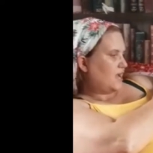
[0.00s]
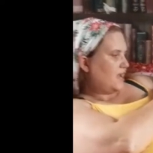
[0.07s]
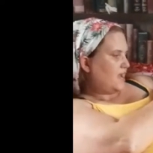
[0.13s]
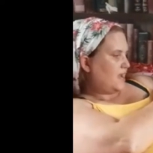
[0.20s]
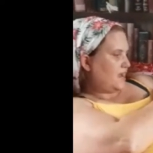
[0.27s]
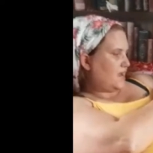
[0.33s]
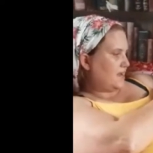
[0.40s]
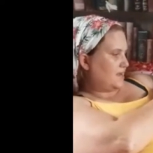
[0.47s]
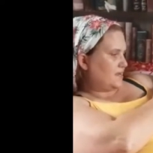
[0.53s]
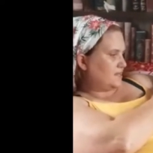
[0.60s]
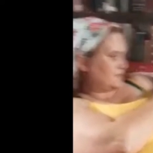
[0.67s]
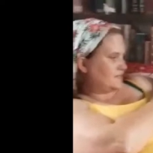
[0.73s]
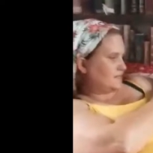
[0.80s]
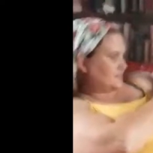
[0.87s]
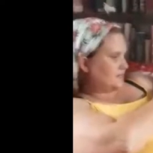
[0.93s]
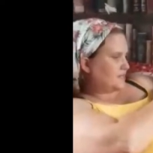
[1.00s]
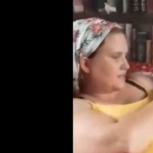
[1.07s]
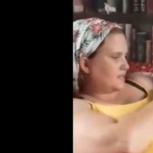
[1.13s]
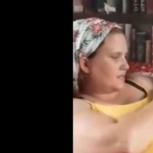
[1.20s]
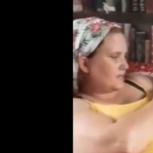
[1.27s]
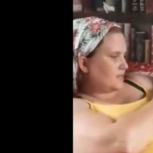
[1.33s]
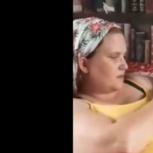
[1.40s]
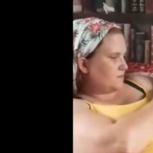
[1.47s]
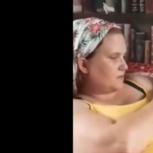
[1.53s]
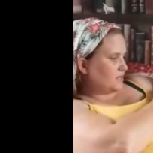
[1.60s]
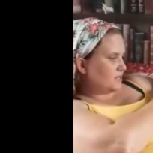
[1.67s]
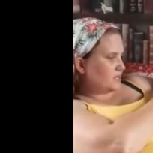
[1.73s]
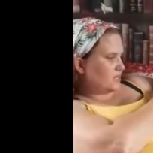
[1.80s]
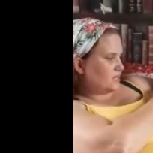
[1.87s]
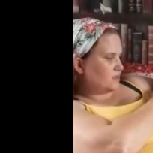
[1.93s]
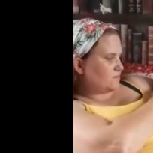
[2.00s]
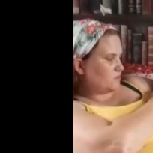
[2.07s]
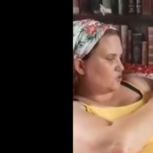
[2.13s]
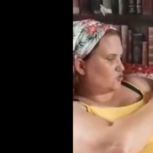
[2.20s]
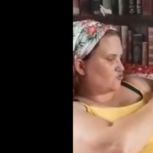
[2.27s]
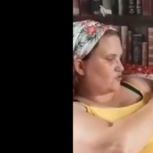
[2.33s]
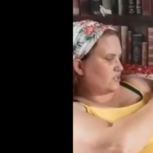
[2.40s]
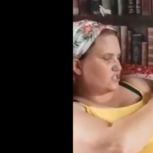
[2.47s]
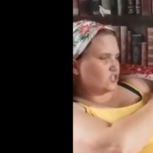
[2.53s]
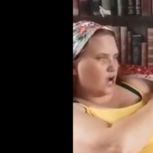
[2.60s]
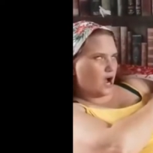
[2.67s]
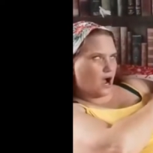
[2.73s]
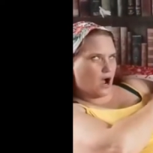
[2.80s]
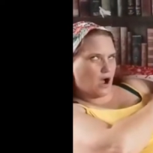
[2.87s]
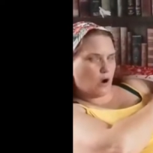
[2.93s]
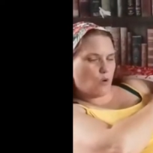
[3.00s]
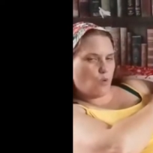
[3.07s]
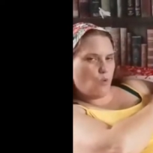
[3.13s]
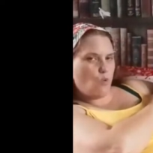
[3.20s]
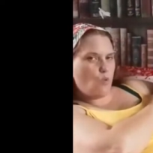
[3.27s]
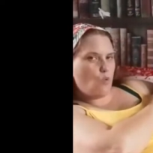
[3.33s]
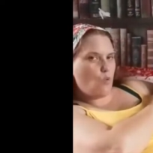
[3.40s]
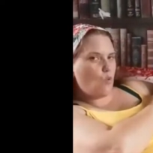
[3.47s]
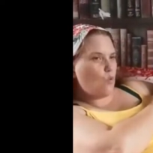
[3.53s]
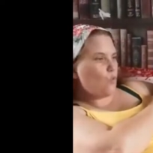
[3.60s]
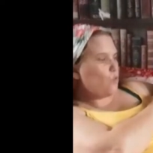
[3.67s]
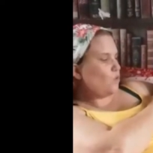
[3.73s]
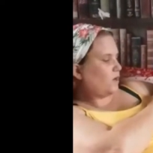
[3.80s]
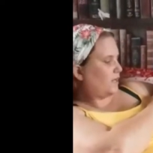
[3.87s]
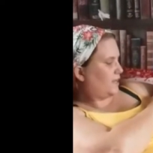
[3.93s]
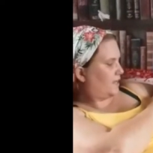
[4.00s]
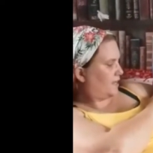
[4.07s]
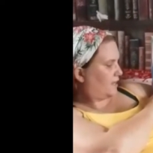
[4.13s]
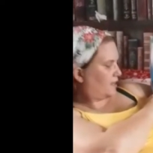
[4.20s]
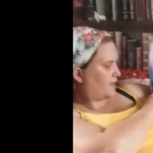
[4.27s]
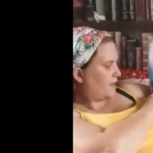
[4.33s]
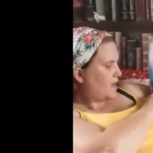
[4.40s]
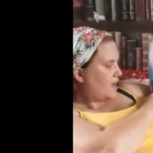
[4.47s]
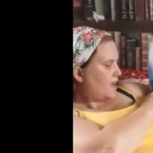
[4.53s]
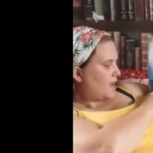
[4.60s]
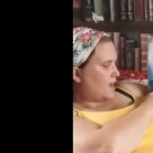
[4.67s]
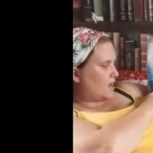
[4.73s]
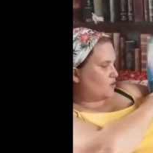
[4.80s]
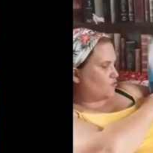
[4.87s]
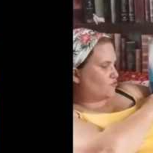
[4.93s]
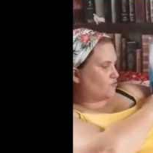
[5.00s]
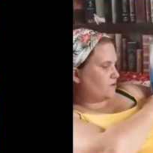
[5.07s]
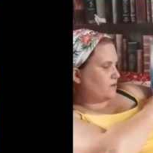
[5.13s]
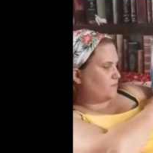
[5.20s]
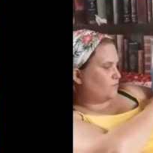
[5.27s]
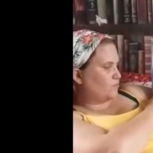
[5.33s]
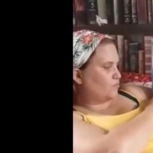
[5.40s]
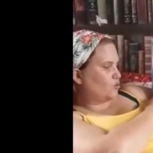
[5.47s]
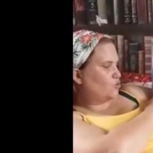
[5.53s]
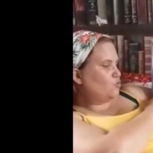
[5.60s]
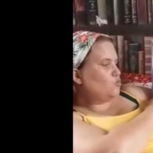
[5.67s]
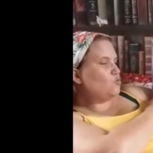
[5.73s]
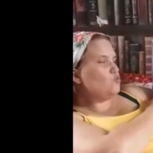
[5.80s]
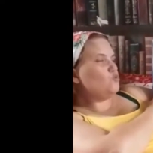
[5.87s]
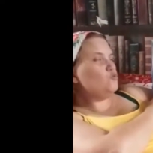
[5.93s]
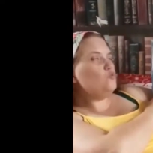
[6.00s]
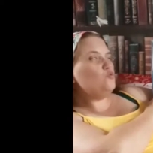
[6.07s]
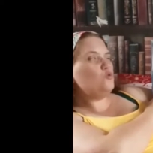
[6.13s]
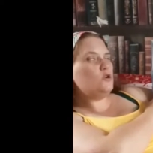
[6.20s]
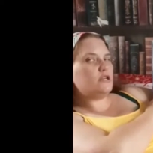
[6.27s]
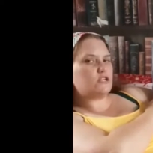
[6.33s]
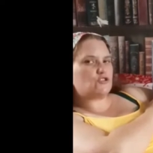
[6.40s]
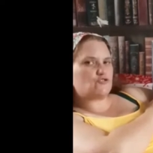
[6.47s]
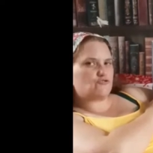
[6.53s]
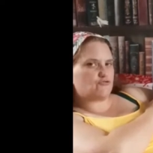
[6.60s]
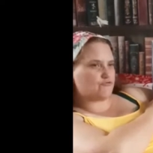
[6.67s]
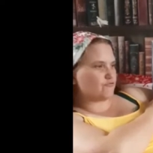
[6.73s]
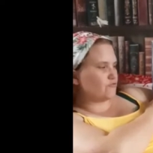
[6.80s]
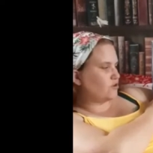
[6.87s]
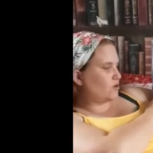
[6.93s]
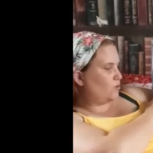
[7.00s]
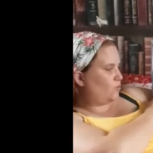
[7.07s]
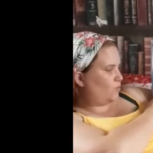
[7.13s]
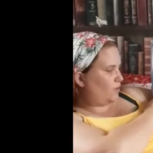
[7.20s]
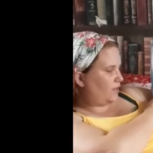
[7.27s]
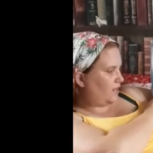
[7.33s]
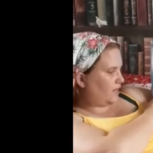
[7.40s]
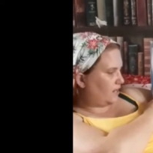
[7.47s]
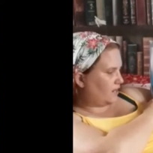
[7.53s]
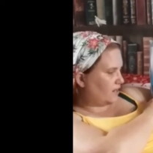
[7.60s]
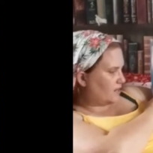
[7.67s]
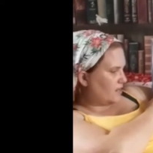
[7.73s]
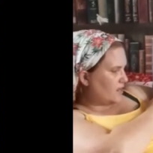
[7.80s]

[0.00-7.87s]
He listened again, and there came a strange howling, a grim, ghoulish groaning,